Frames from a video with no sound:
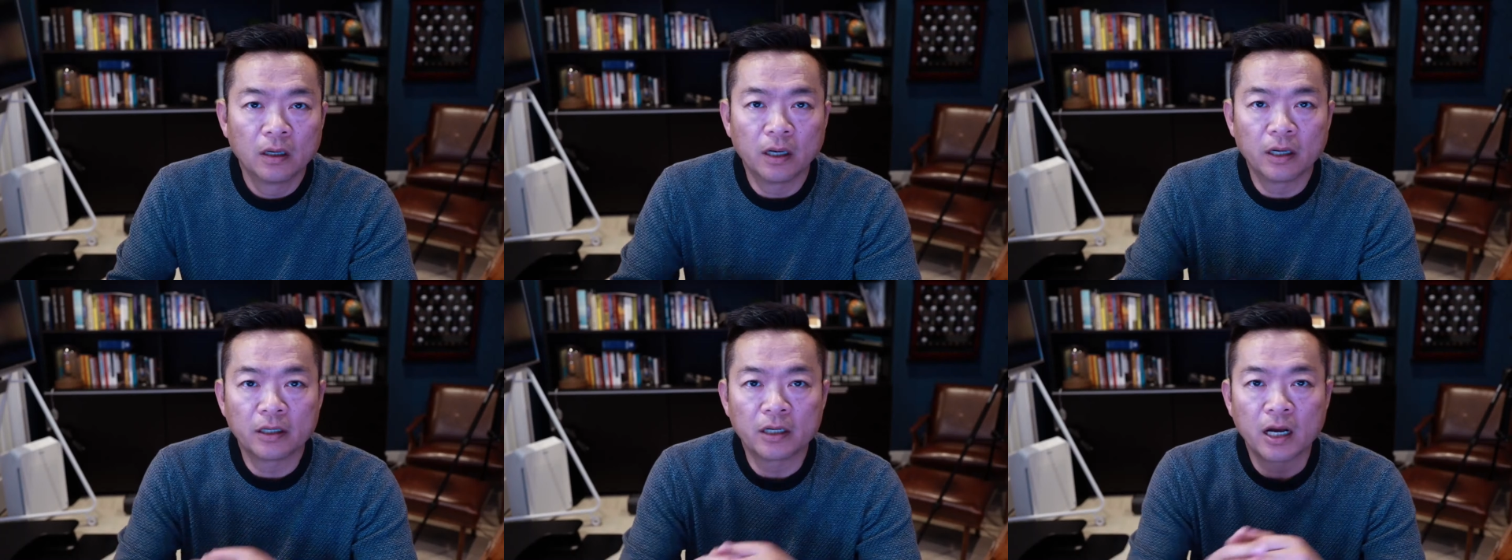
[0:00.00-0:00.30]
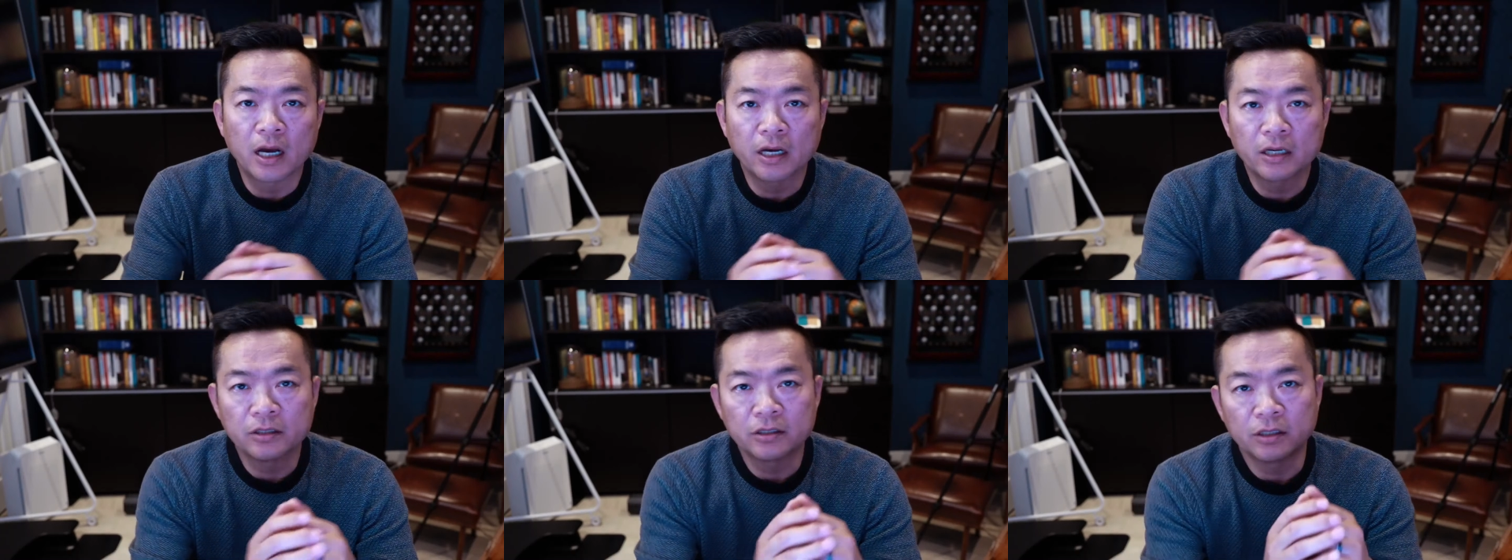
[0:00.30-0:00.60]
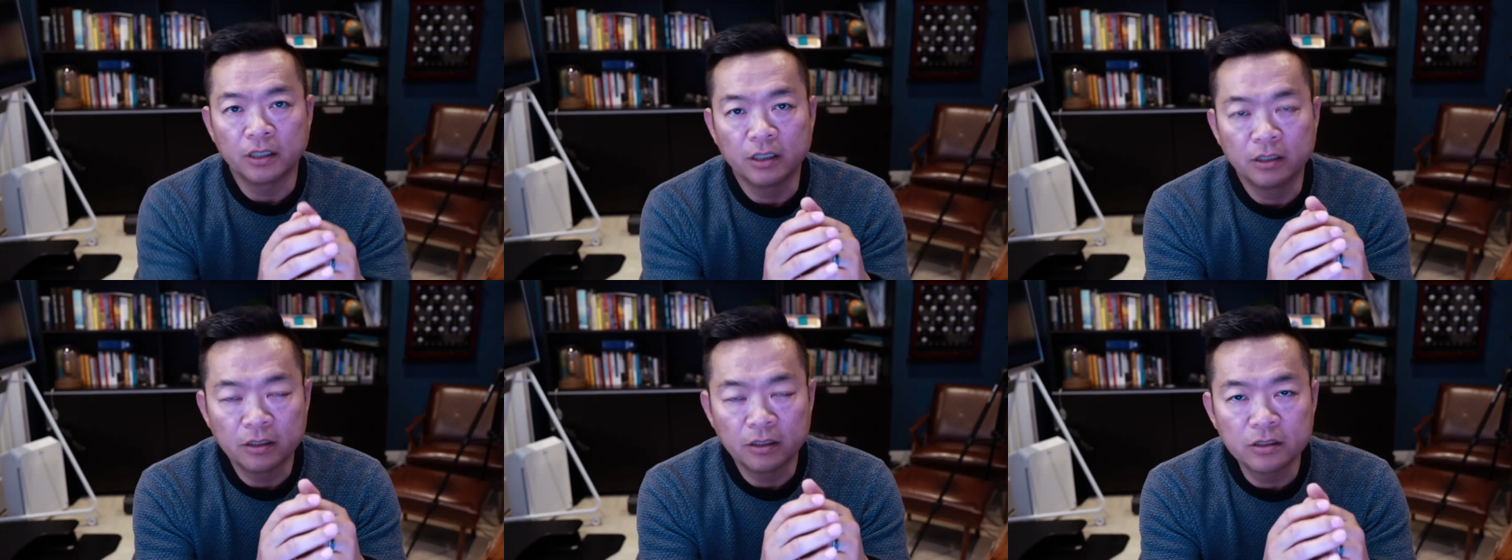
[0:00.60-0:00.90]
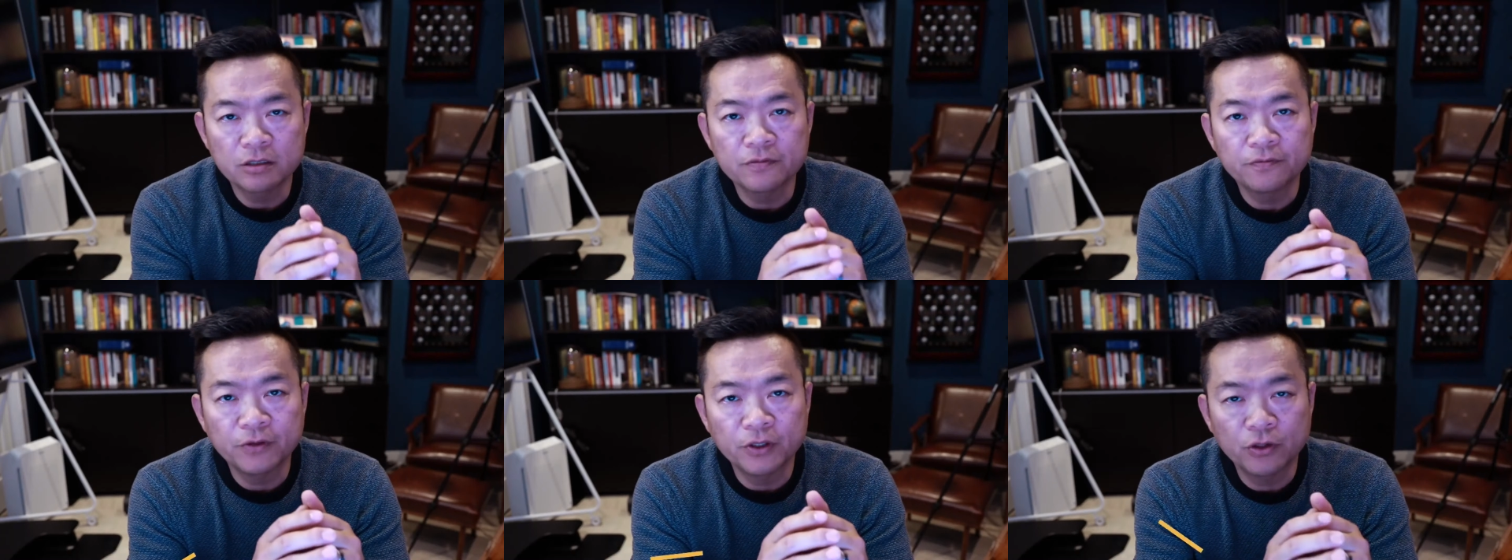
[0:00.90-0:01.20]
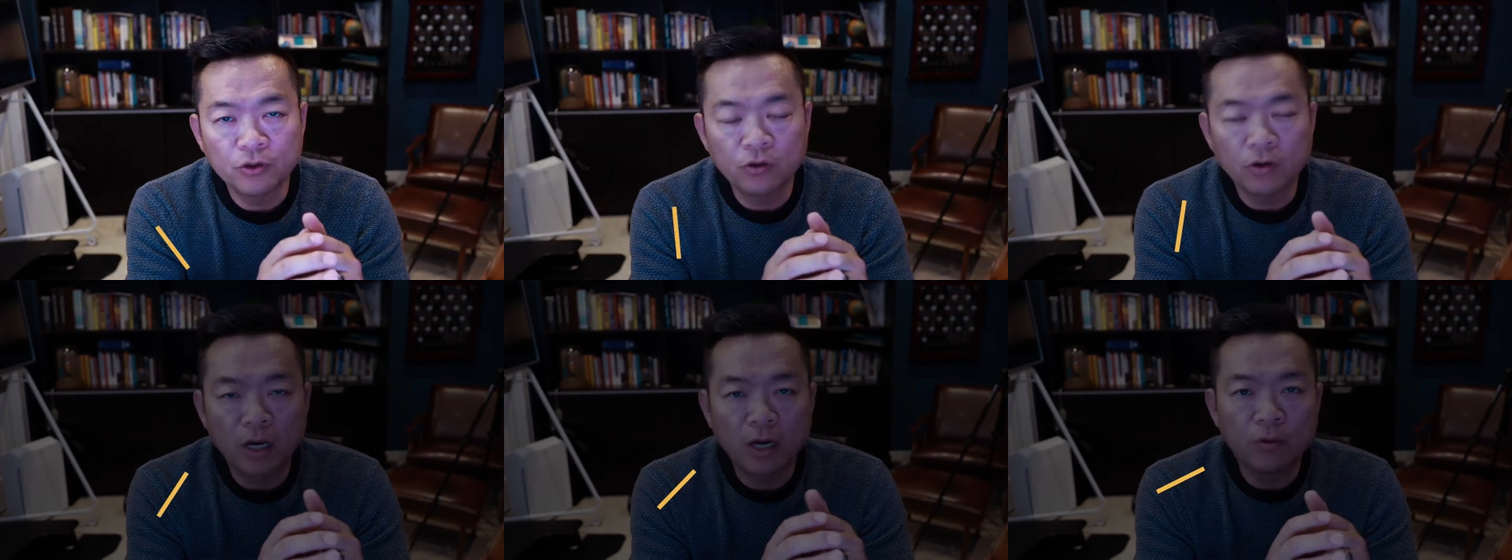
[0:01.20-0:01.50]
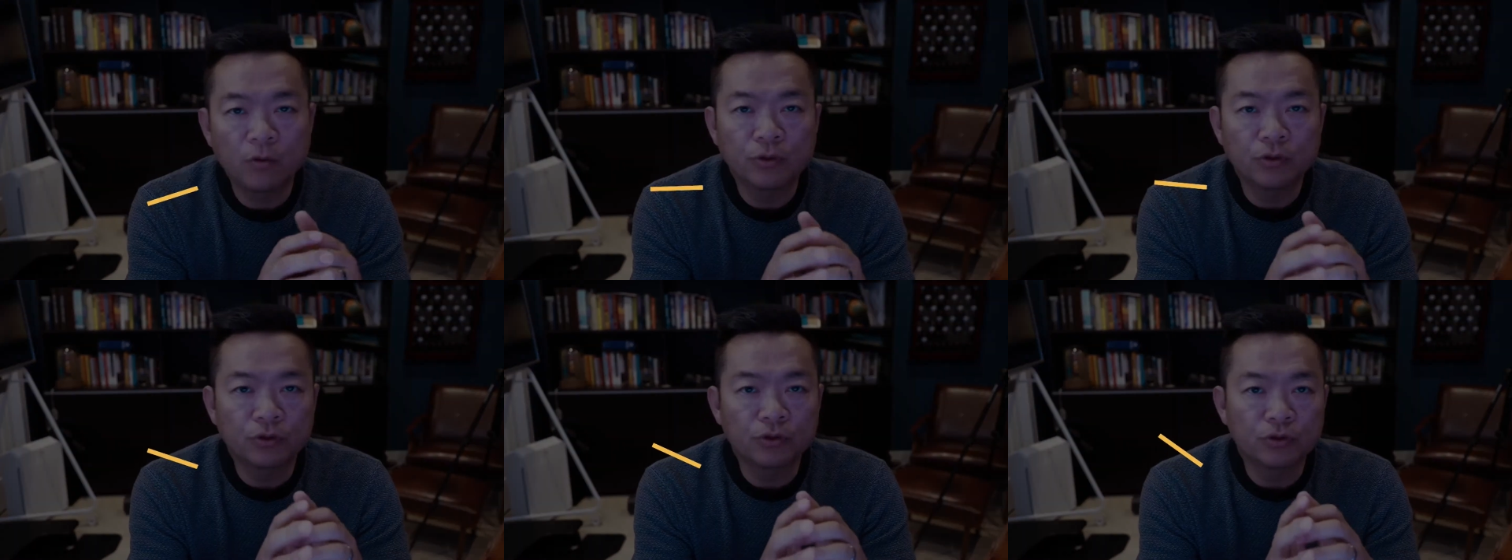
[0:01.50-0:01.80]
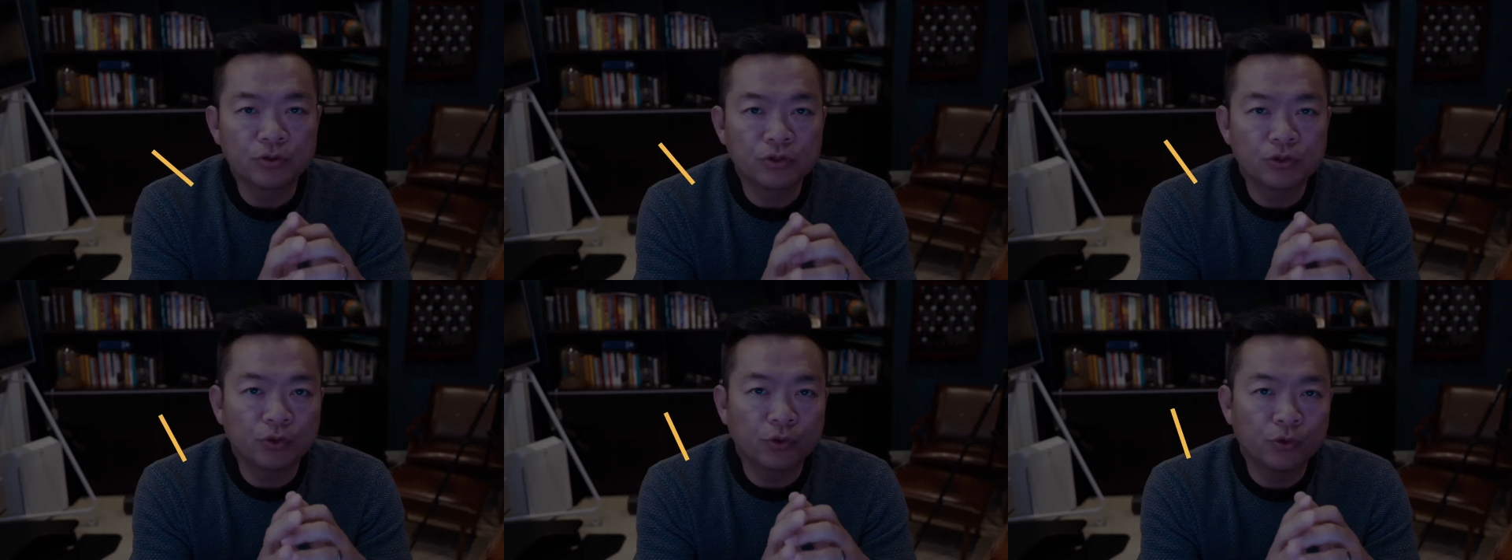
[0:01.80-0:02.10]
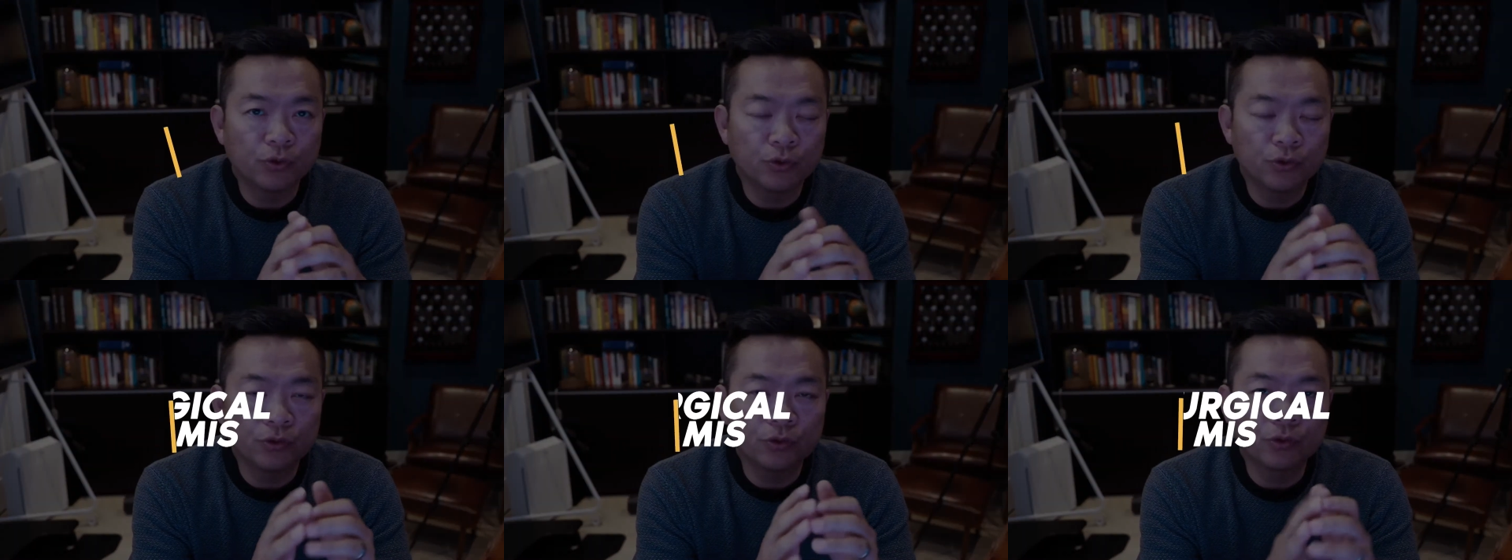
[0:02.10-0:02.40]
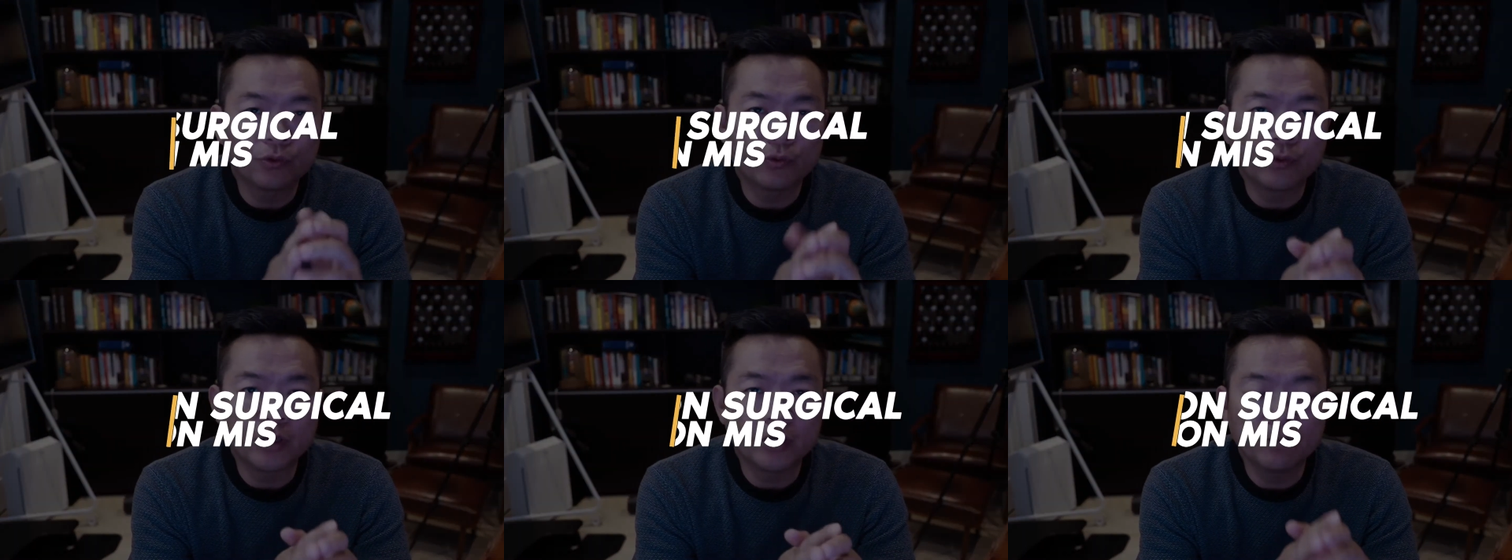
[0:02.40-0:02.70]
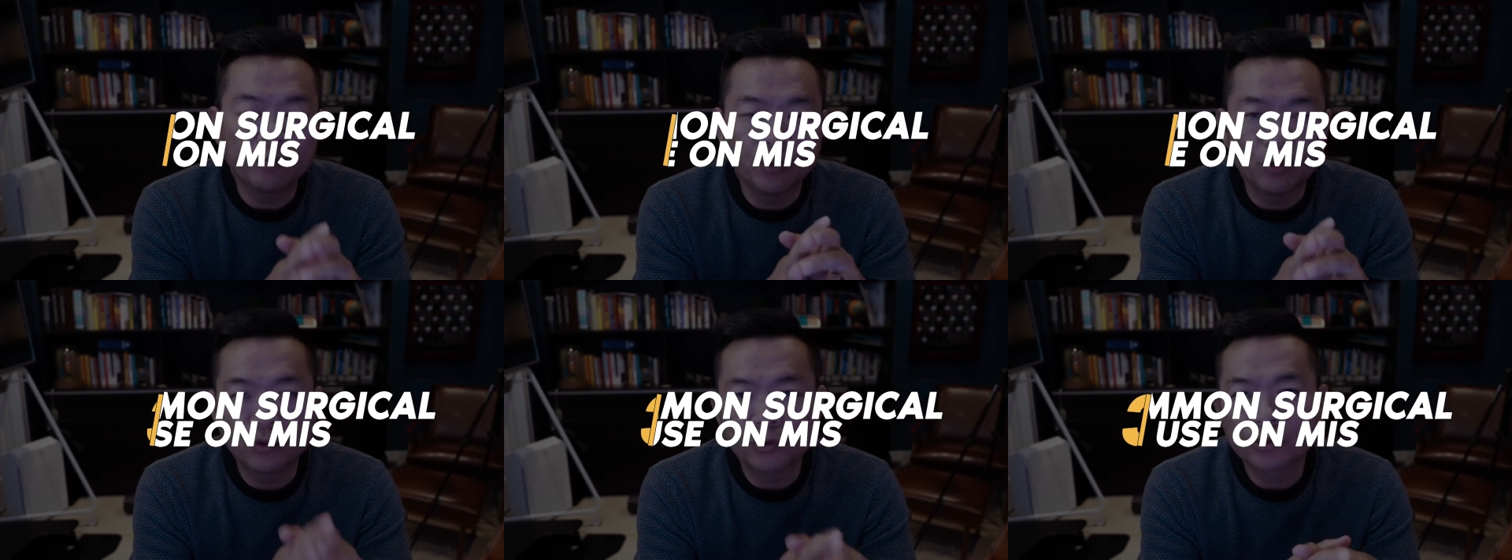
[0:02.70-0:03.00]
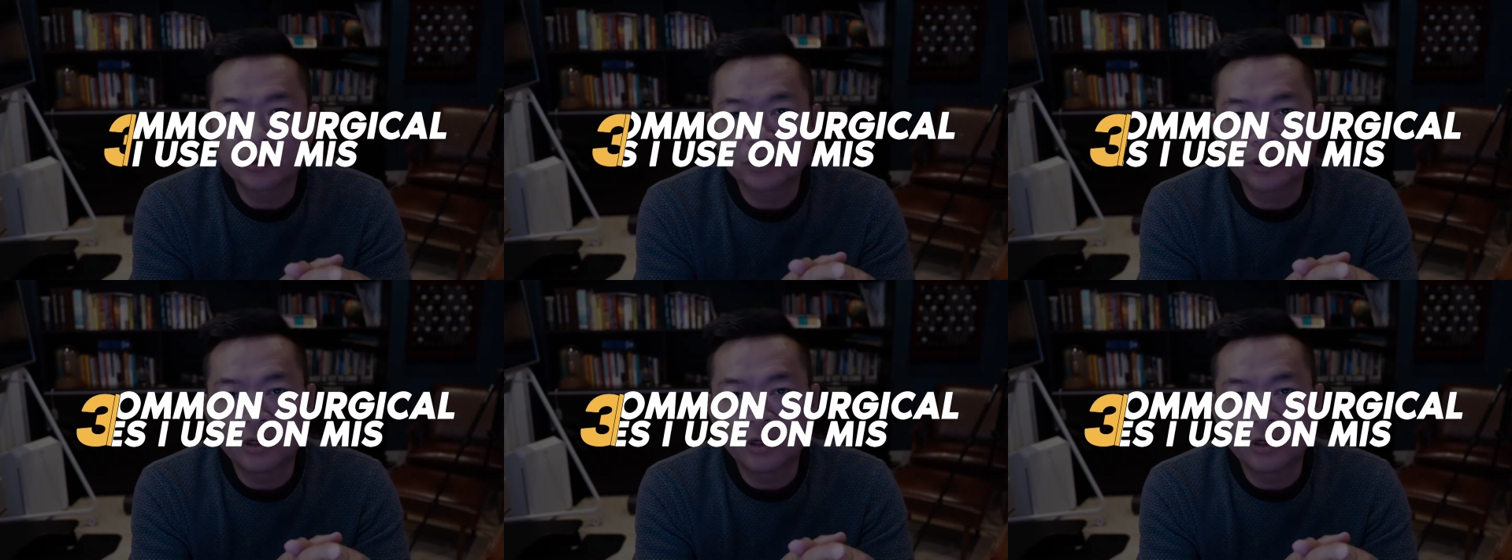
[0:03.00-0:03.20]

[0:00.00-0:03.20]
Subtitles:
Hey guys, in this video I want to show you three most